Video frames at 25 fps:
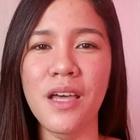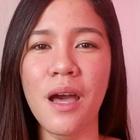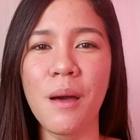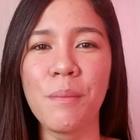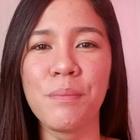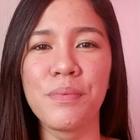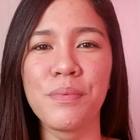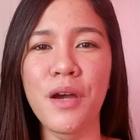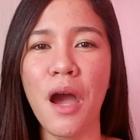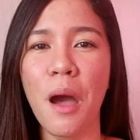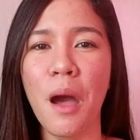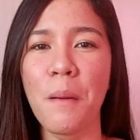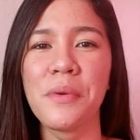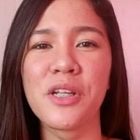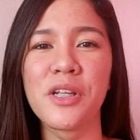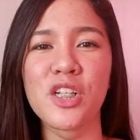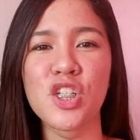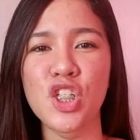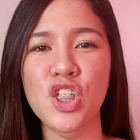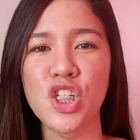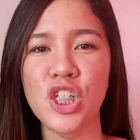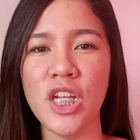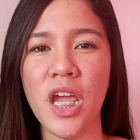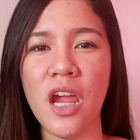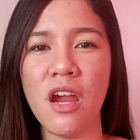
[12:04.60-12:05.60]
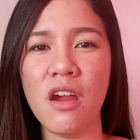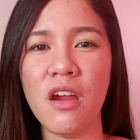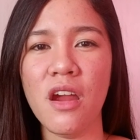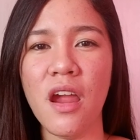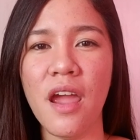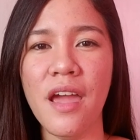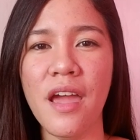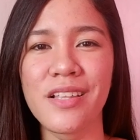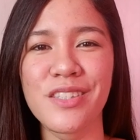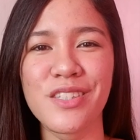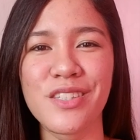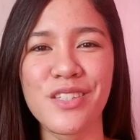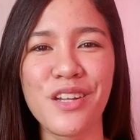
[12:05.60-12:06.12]
up, comment, share,
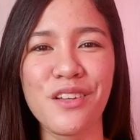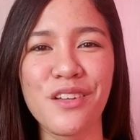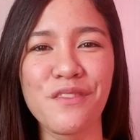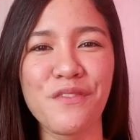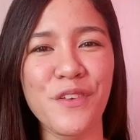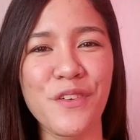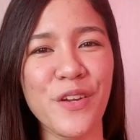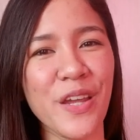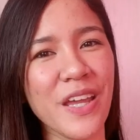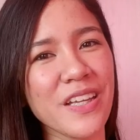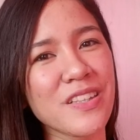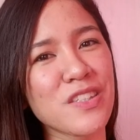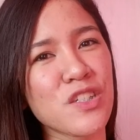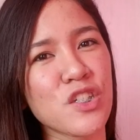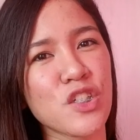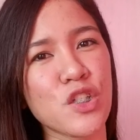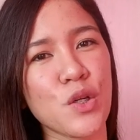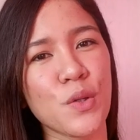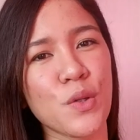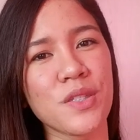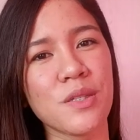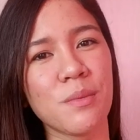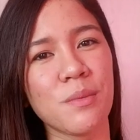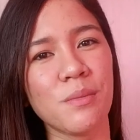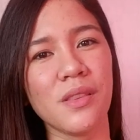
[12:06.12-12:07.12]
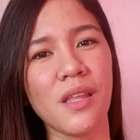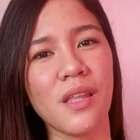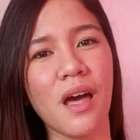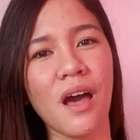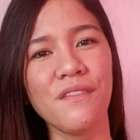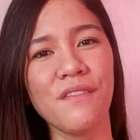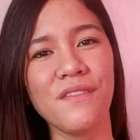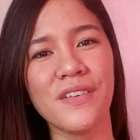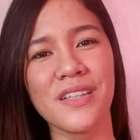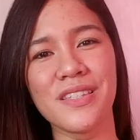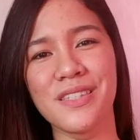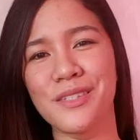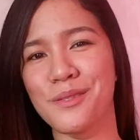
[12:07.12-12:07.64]
and do not forget to show some
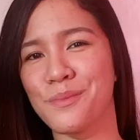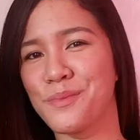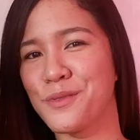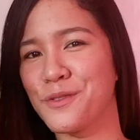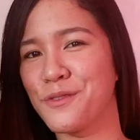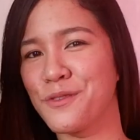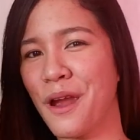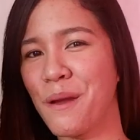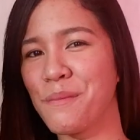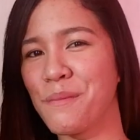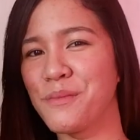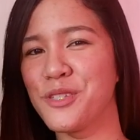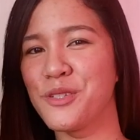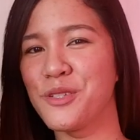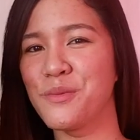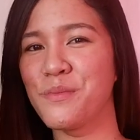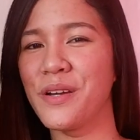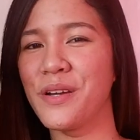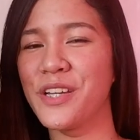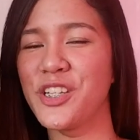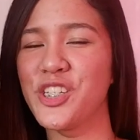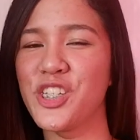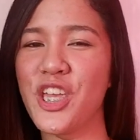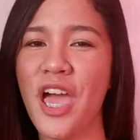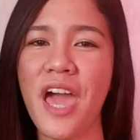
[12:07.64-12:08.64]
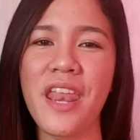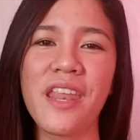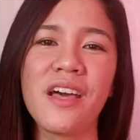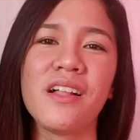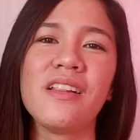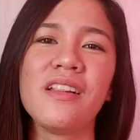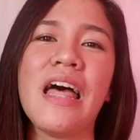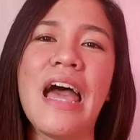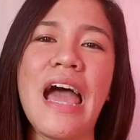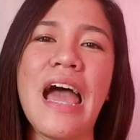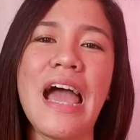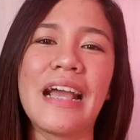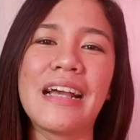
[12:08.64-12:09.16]
love and subscribe to my
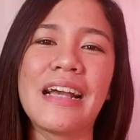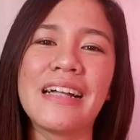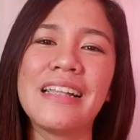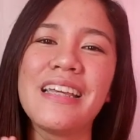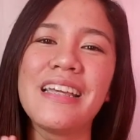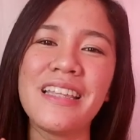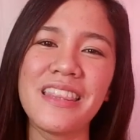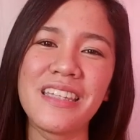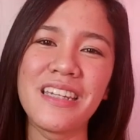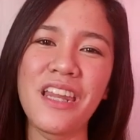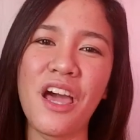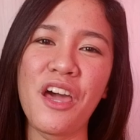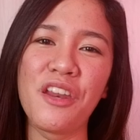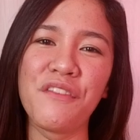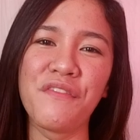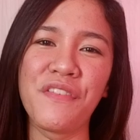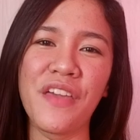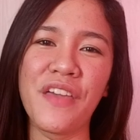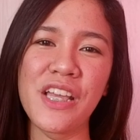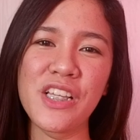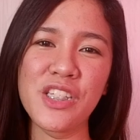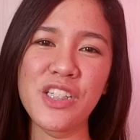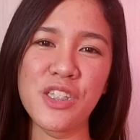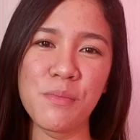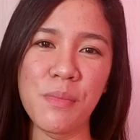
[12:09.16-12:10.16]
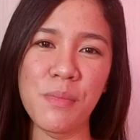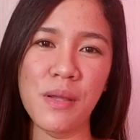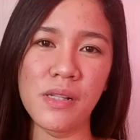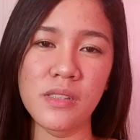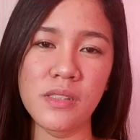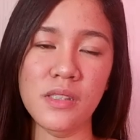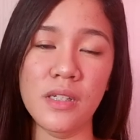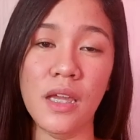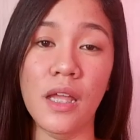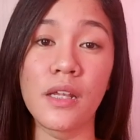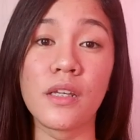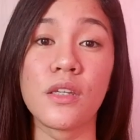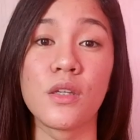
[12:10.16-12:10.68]
channel. Click the notification bell
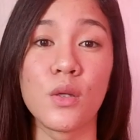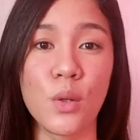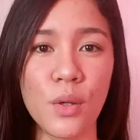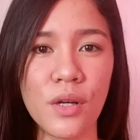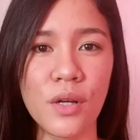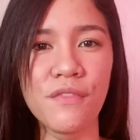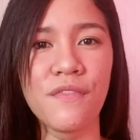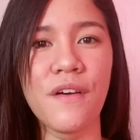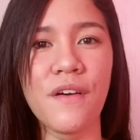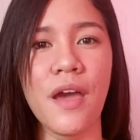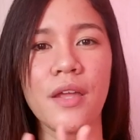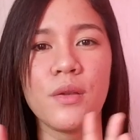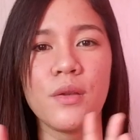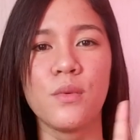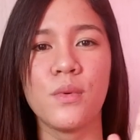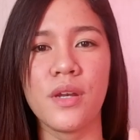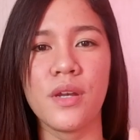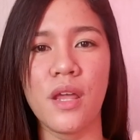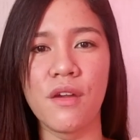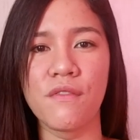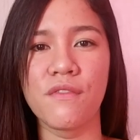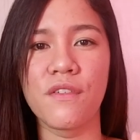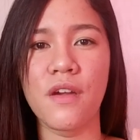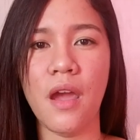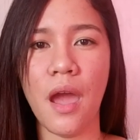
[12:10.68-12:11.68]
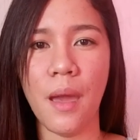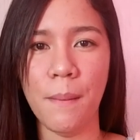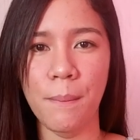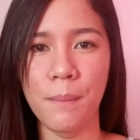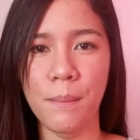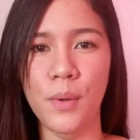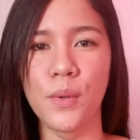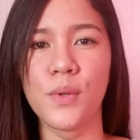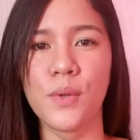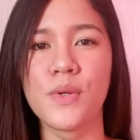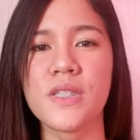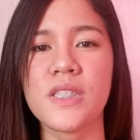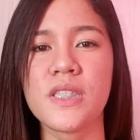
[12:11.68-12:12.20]
to get notified whenever I
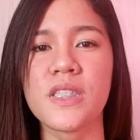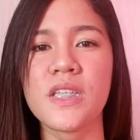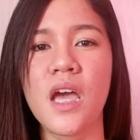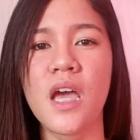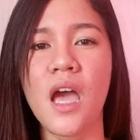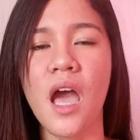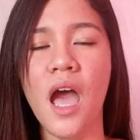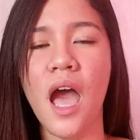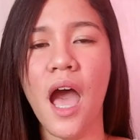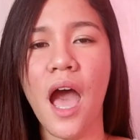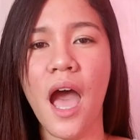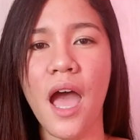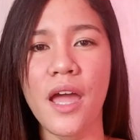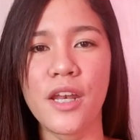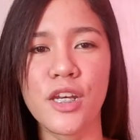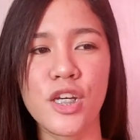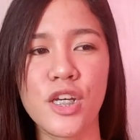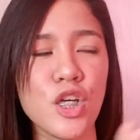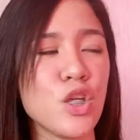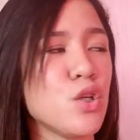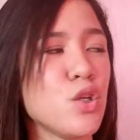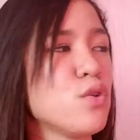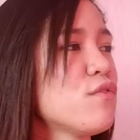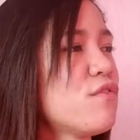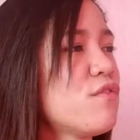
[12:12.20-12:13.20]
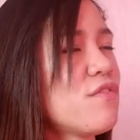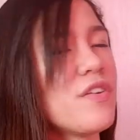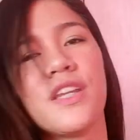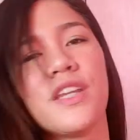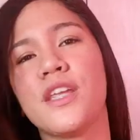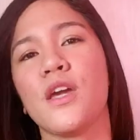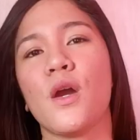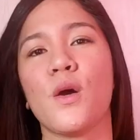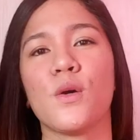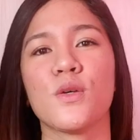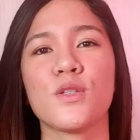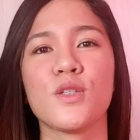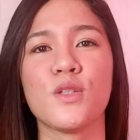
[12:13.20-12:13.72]
post a new
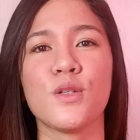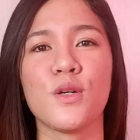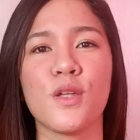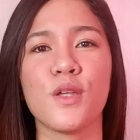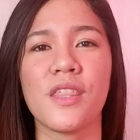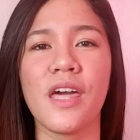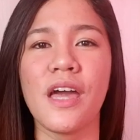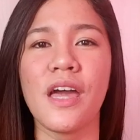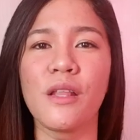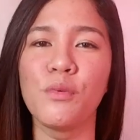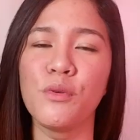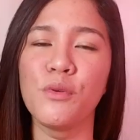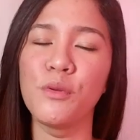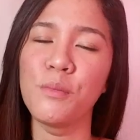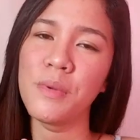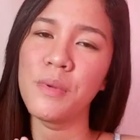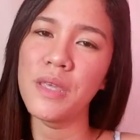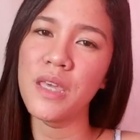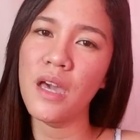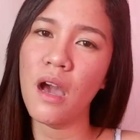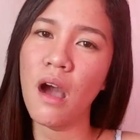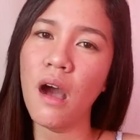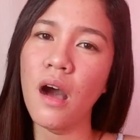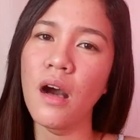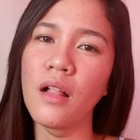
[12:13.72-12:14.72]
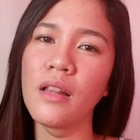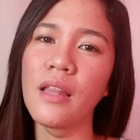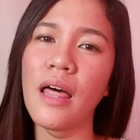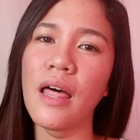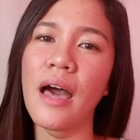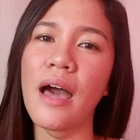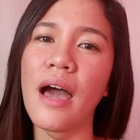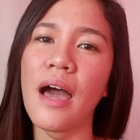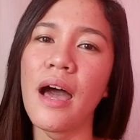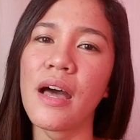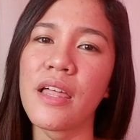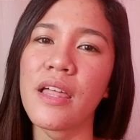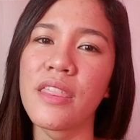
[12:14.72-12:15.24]
video. So that would be all.
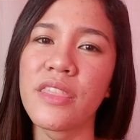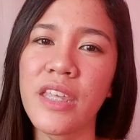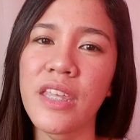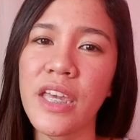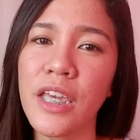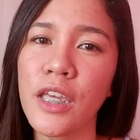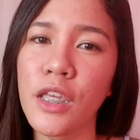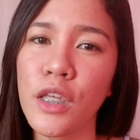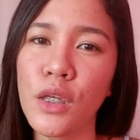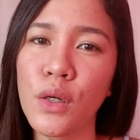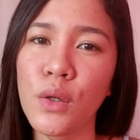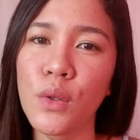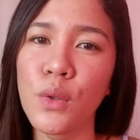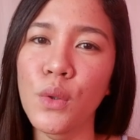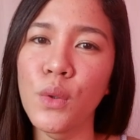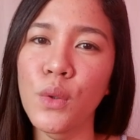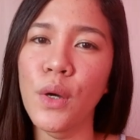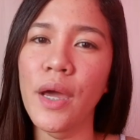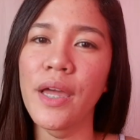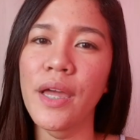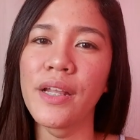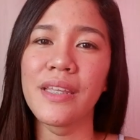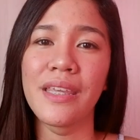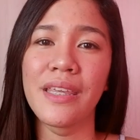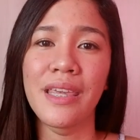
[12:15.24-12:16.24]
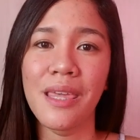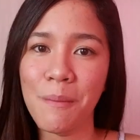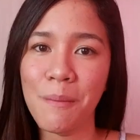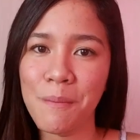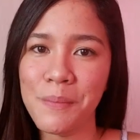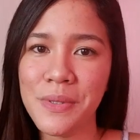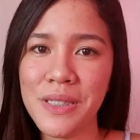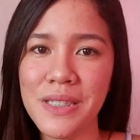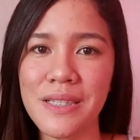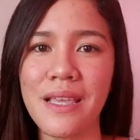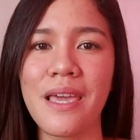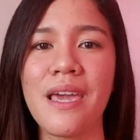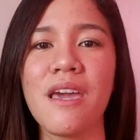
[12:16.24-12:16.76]
Thank you and keep
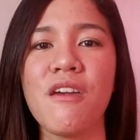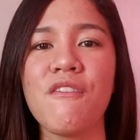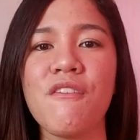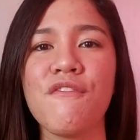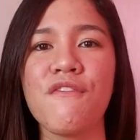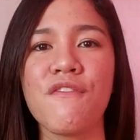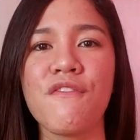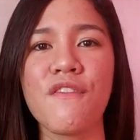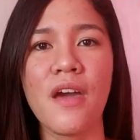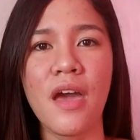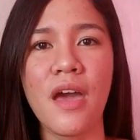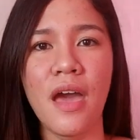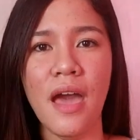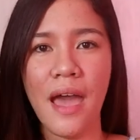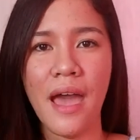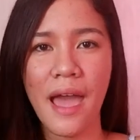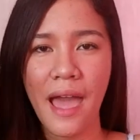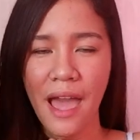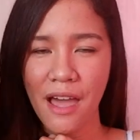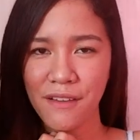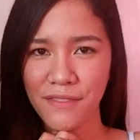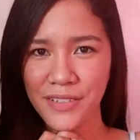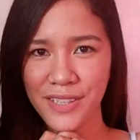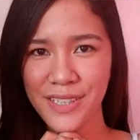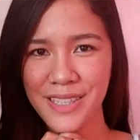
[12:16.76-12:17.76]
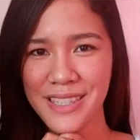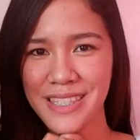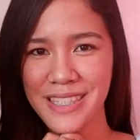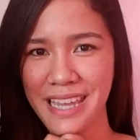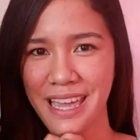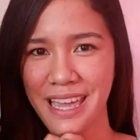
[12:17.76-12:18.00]
safe. Have a good